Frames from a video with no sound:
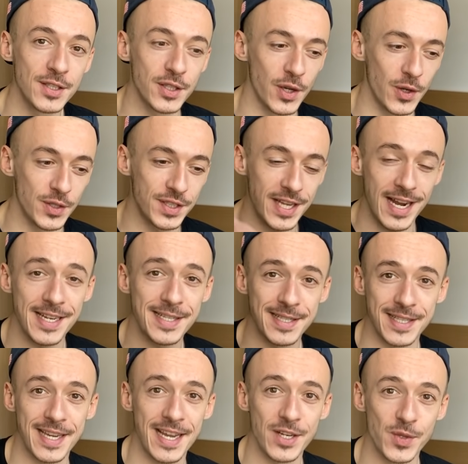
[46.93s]
So stay until
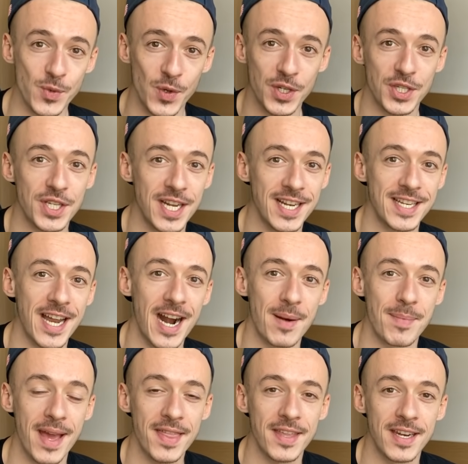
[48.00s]
the end to watch the entire
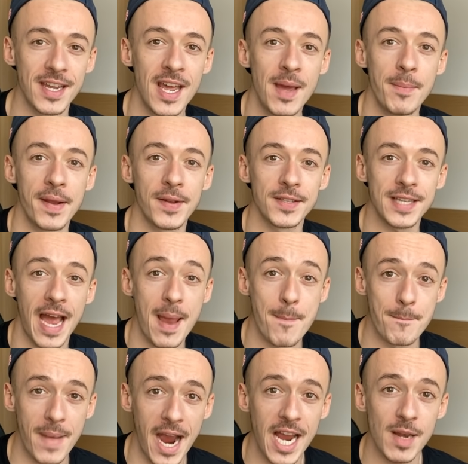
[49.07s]
method, because I
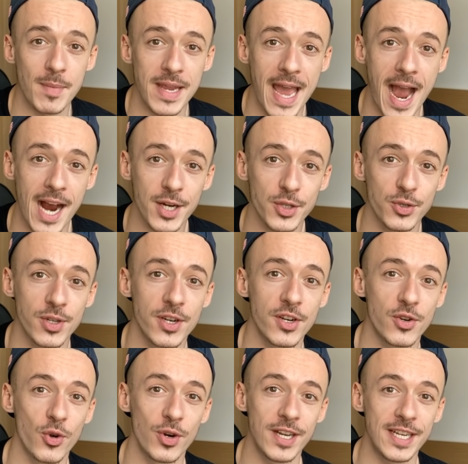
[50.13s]
might be actually
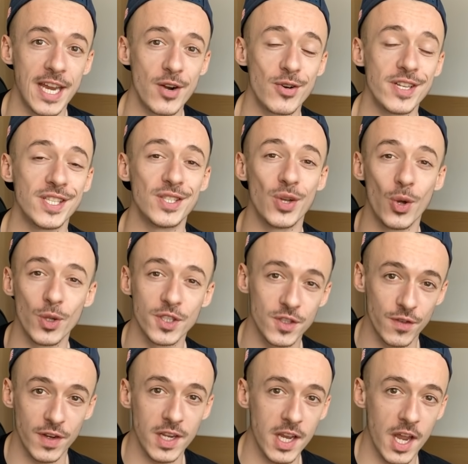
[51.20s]
recording a results
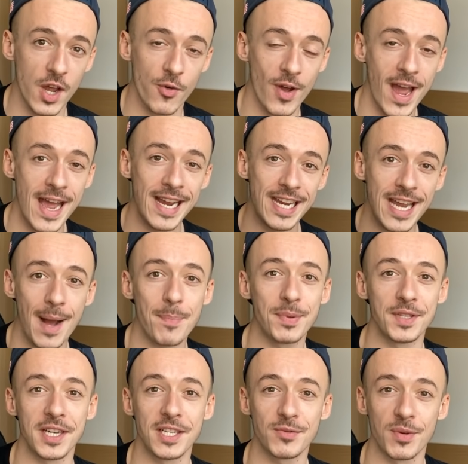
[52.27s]
video a couple
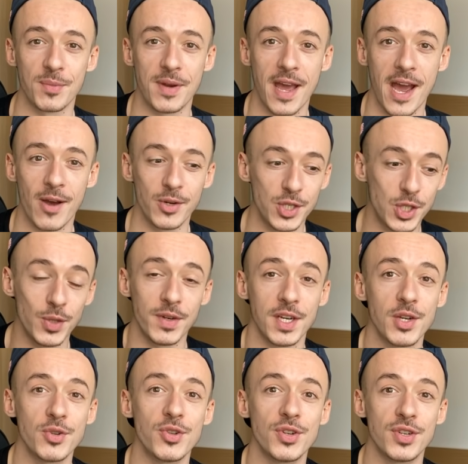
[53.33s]
days from now showing
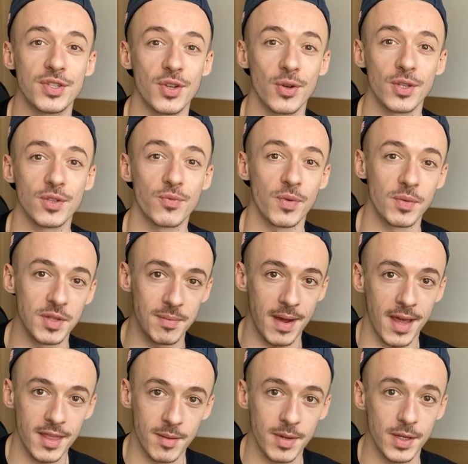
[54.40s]
you the results from the
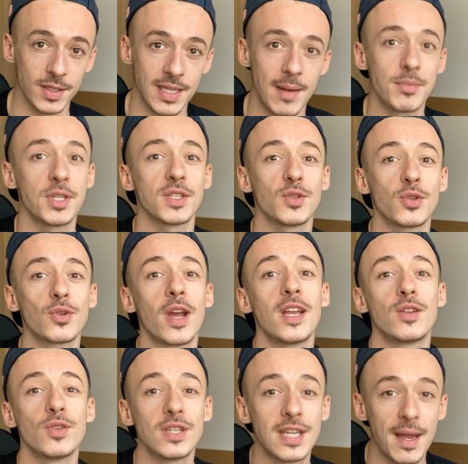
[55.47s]
method, because I'm just not going
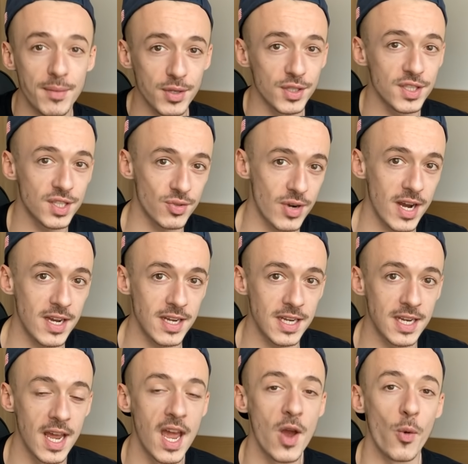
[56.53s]
to demonstrate
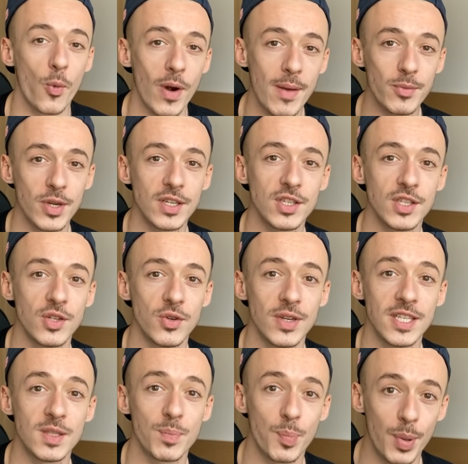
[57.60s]
it. What I'm going to do
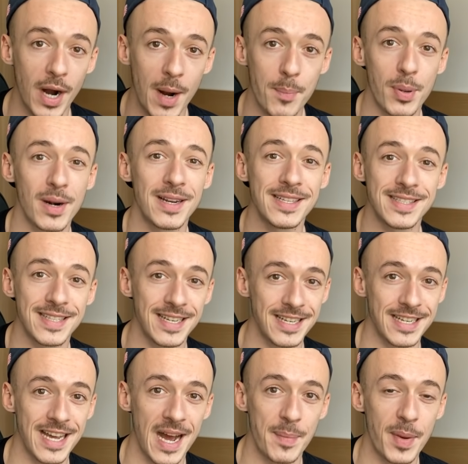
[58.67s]
is properly set
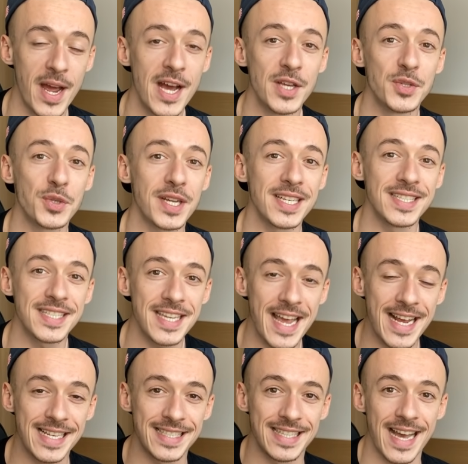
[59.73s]
it up so you can see
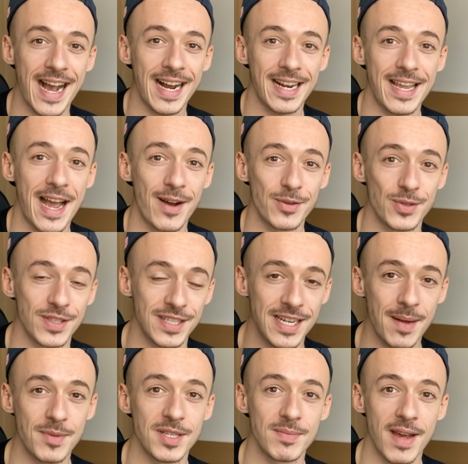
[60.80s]
exactly how to set
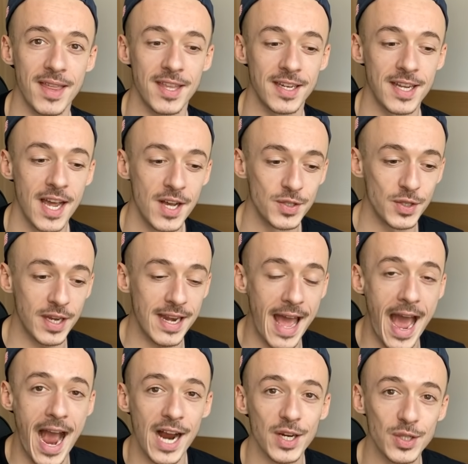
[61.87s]
up this method so you can
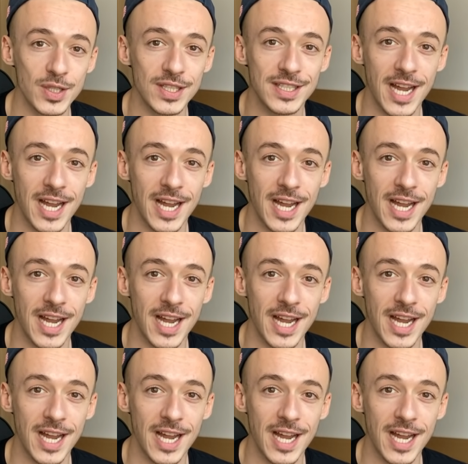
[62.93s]
actually